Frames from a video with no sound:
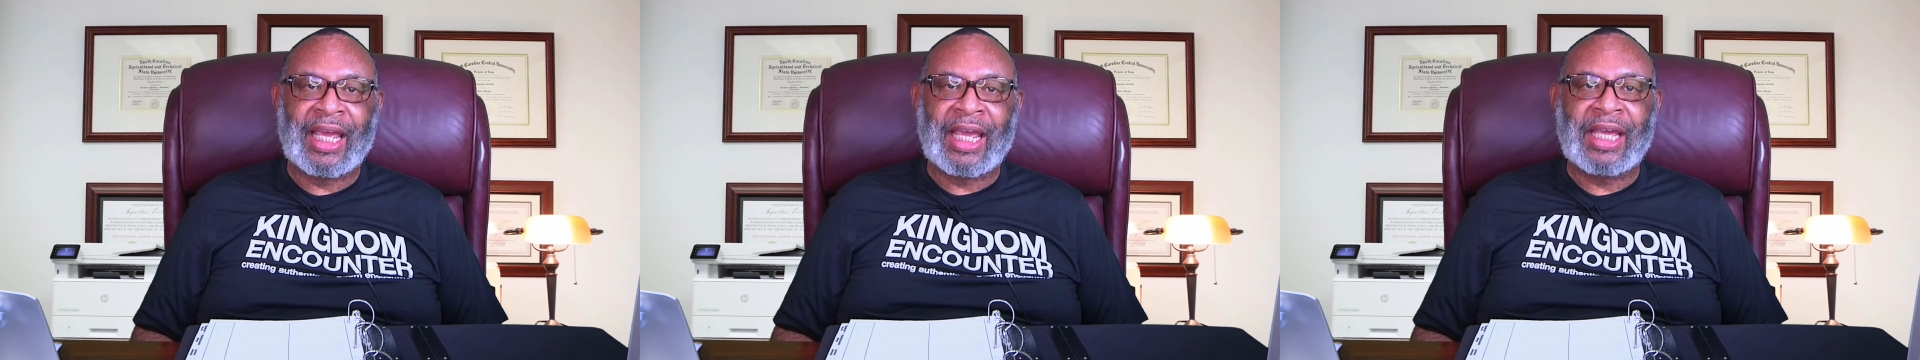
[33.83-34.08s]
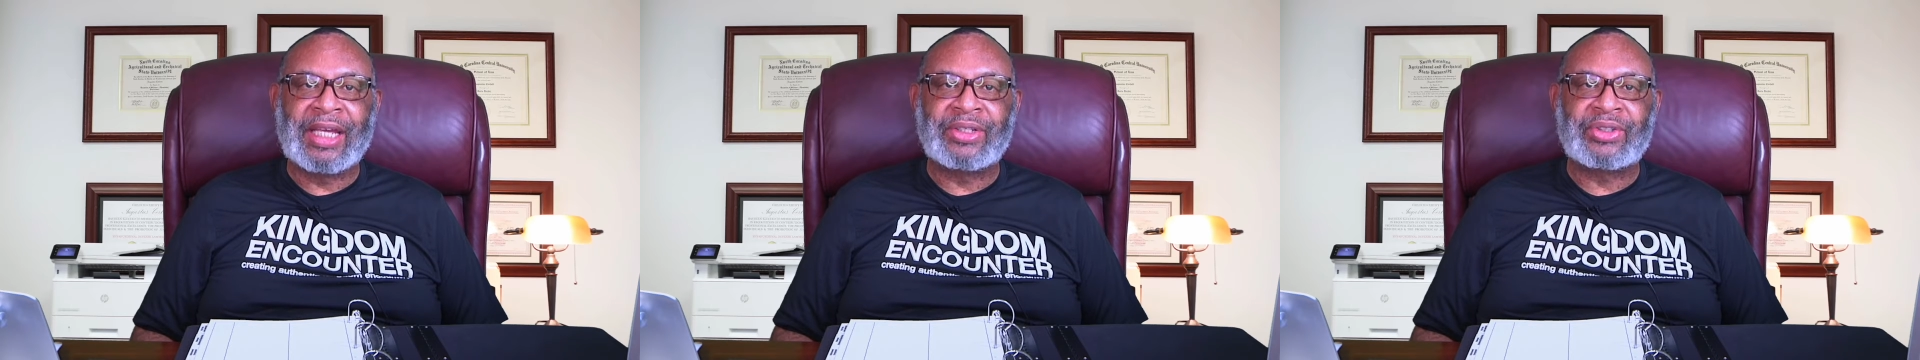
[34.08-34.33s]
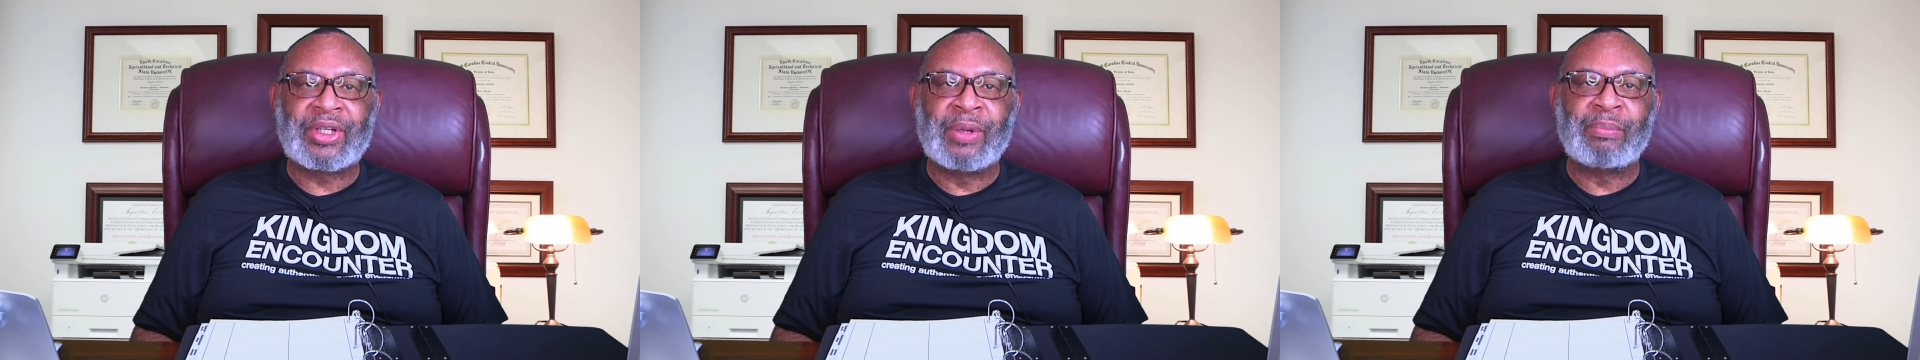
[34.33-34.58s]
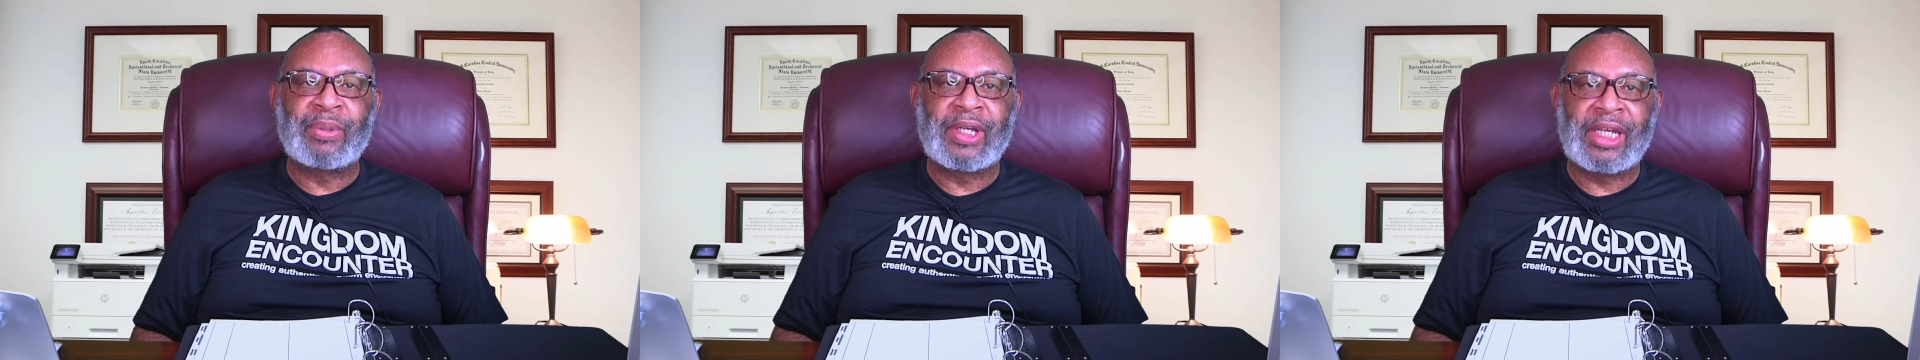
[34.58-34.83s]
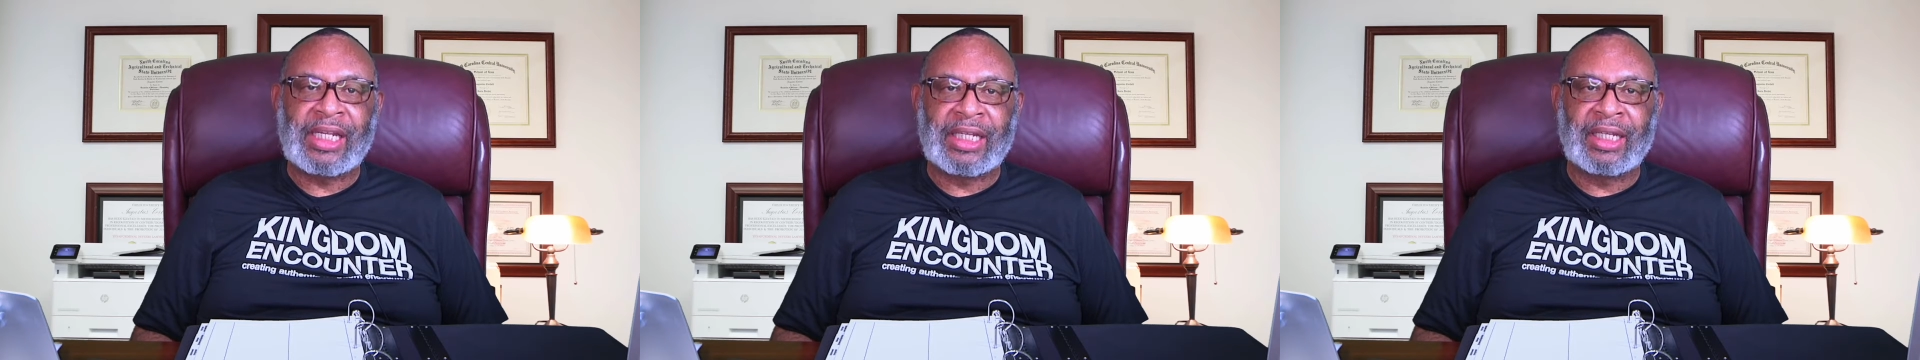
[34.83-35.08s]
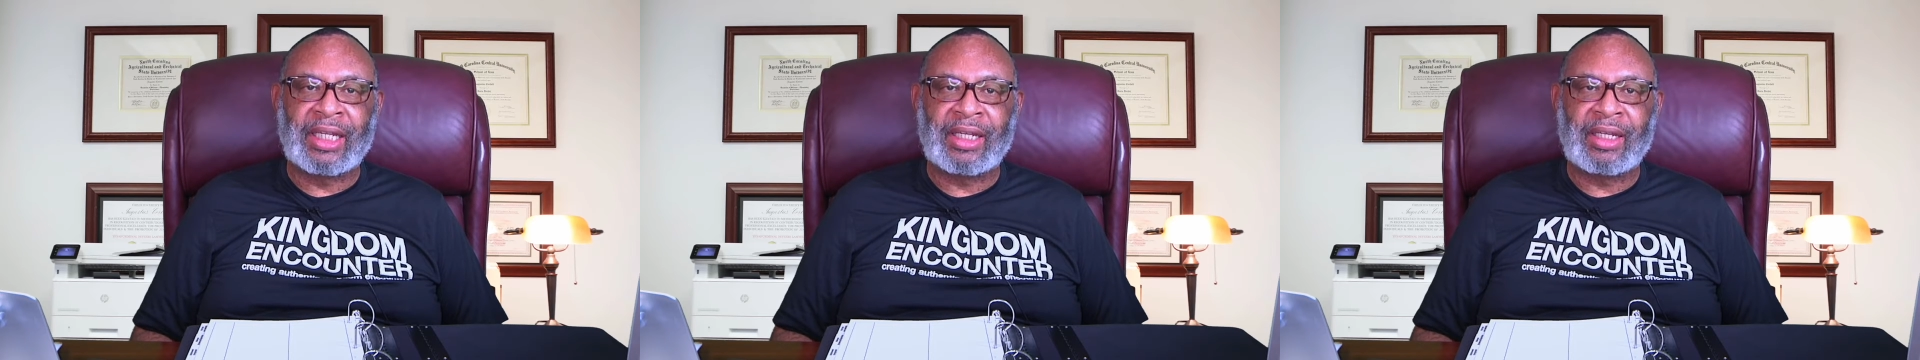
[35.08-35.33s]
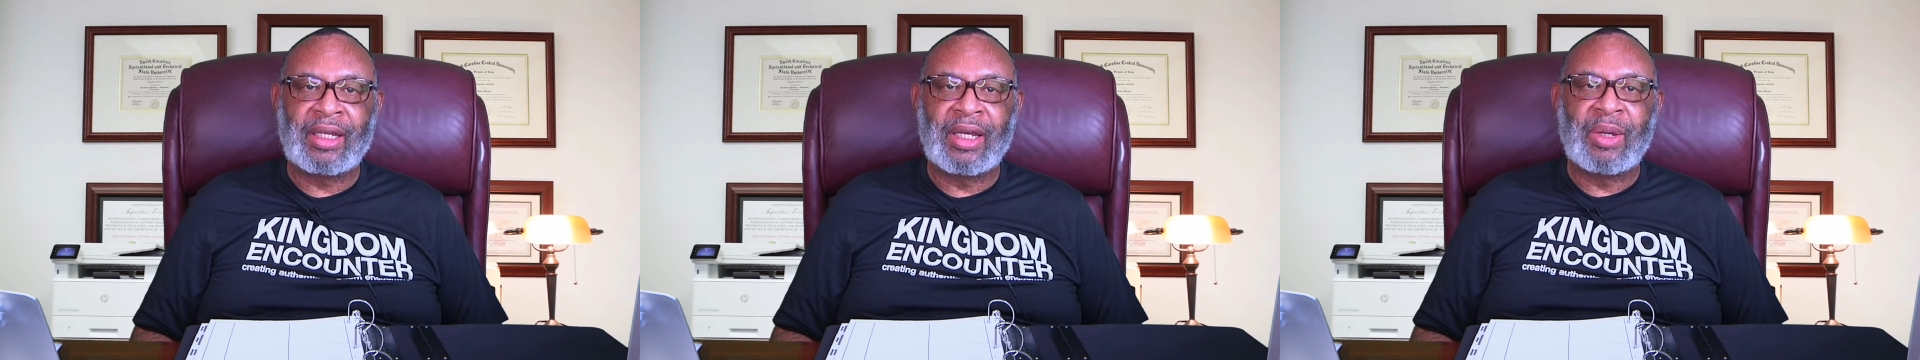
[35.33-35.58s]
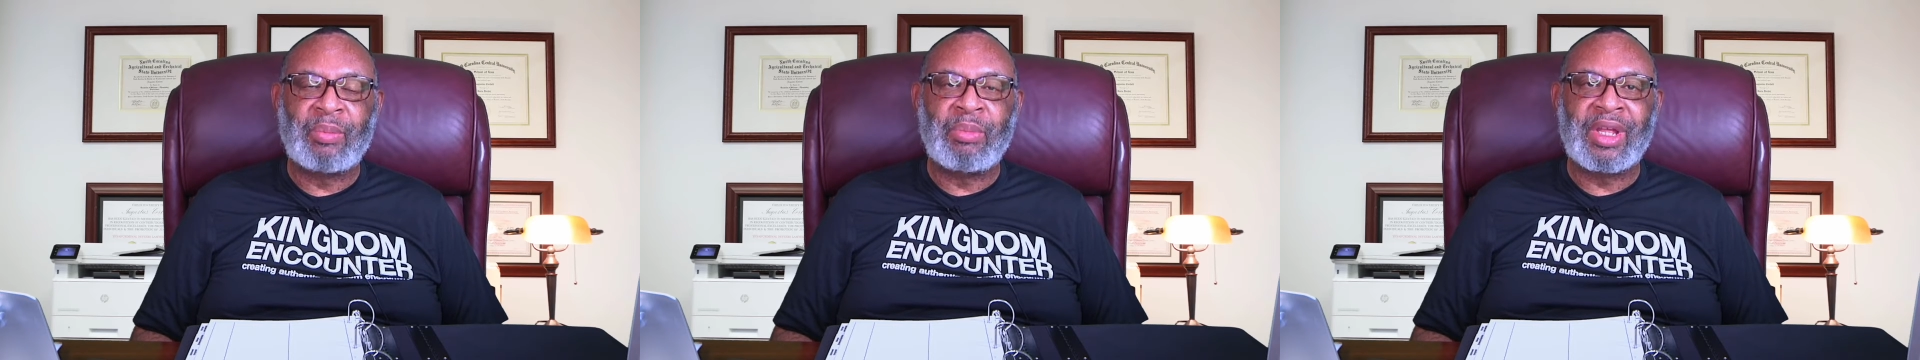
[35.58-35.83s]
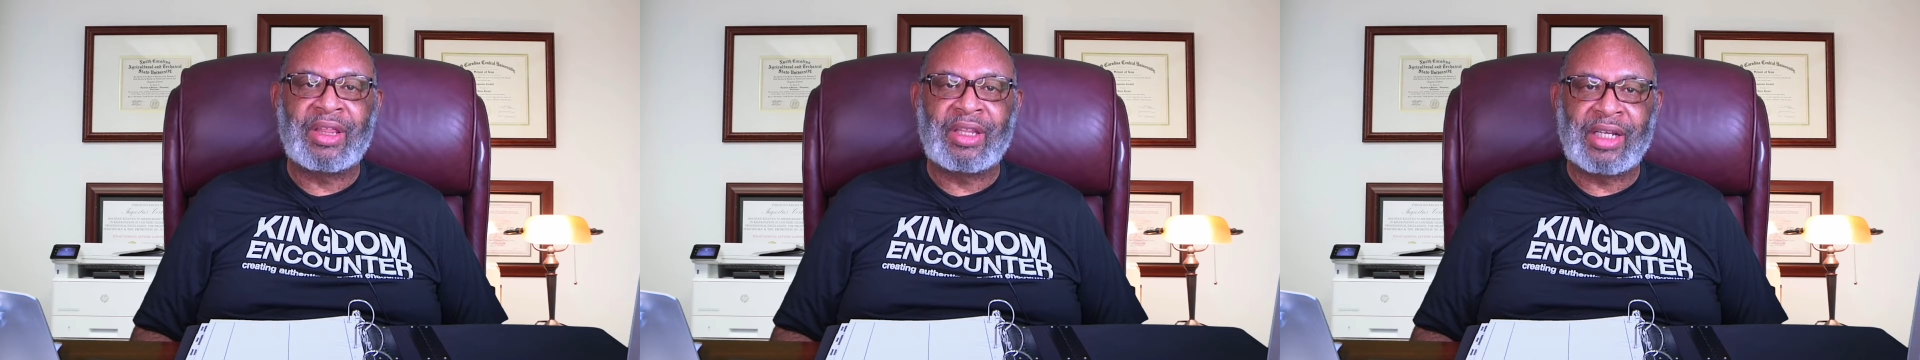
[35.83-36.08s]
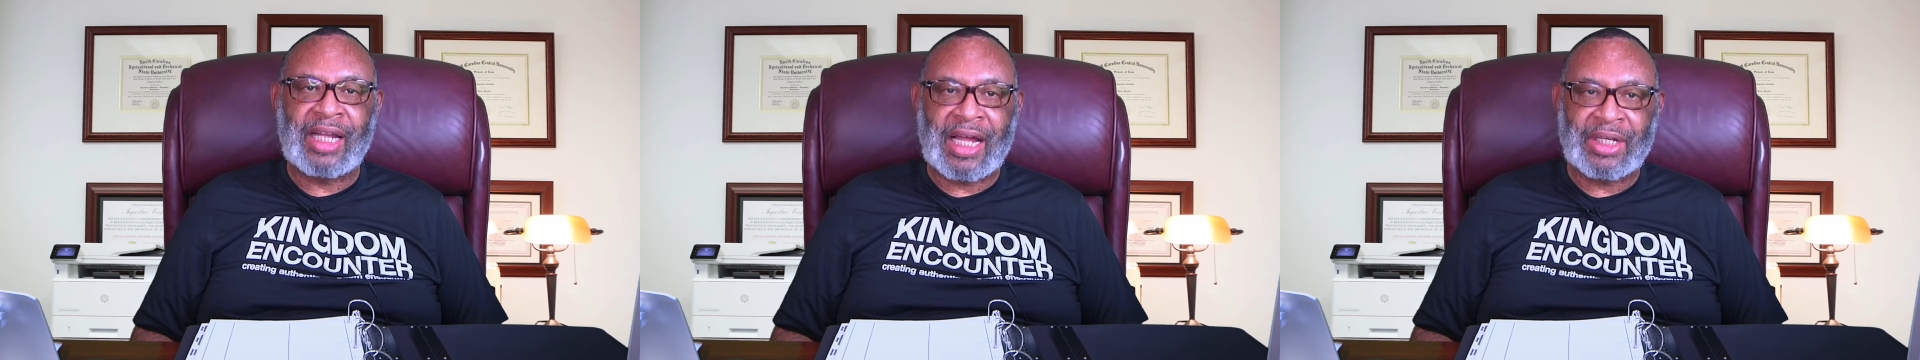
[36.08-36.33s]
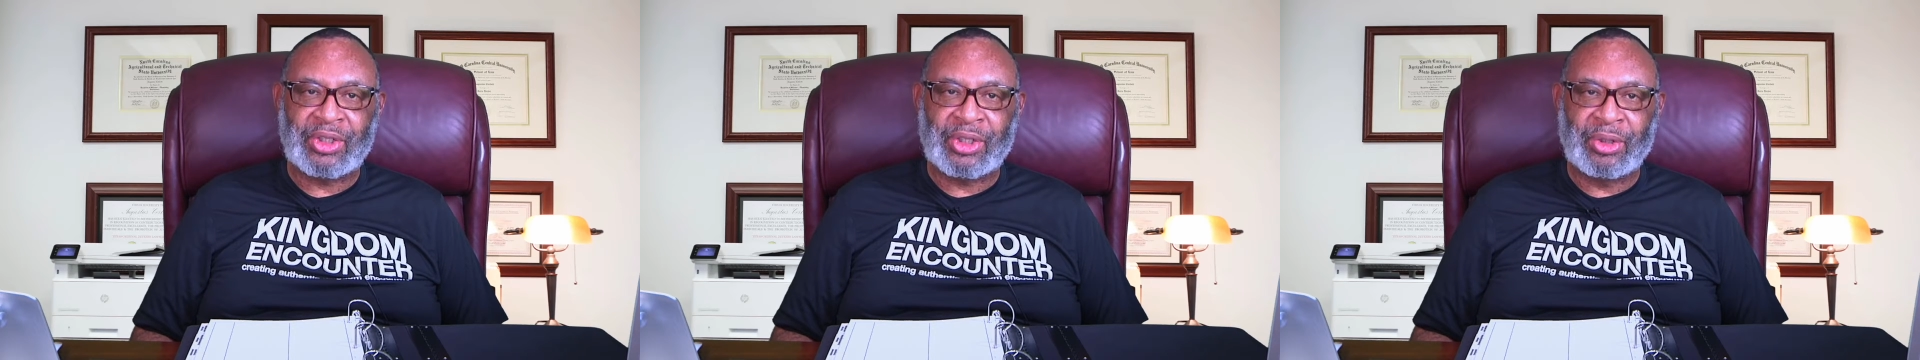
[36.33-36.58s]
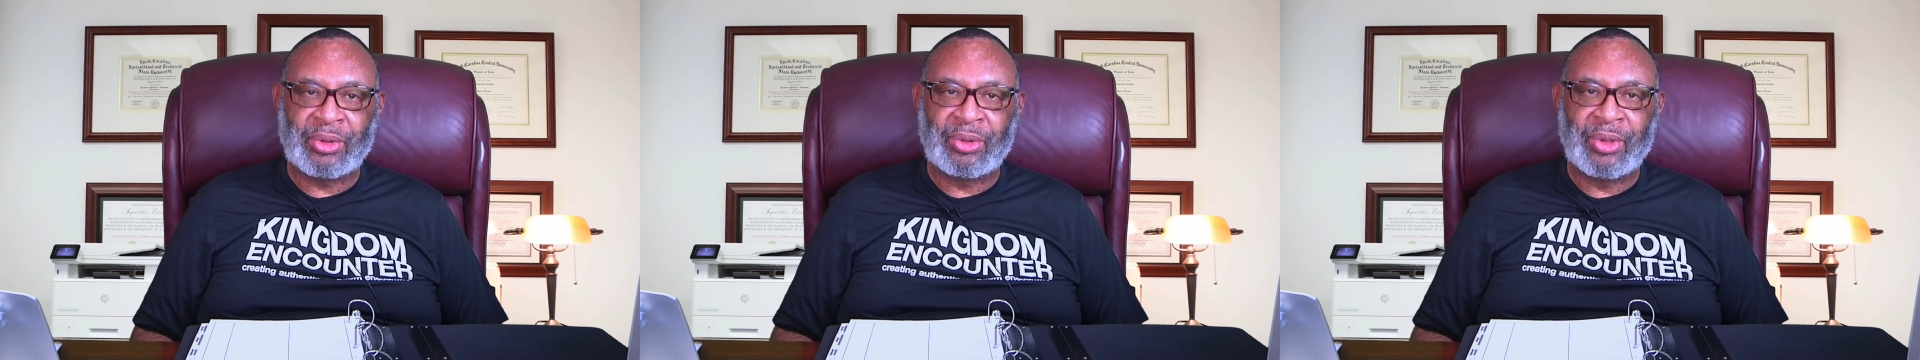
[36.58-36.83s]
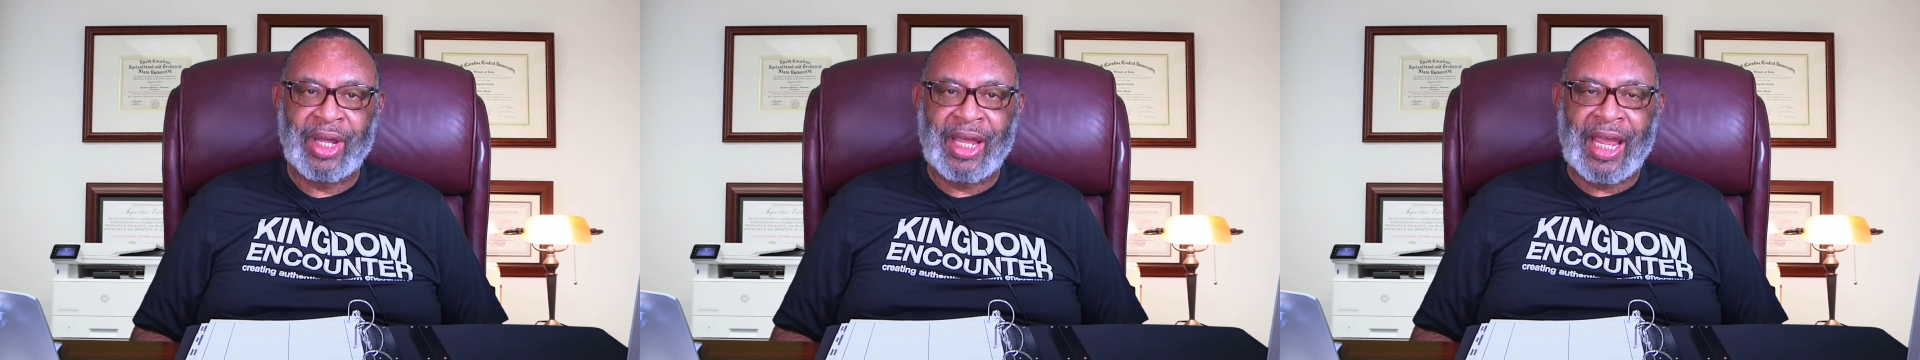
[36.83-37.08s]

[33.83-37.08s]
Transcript: is completely mythological,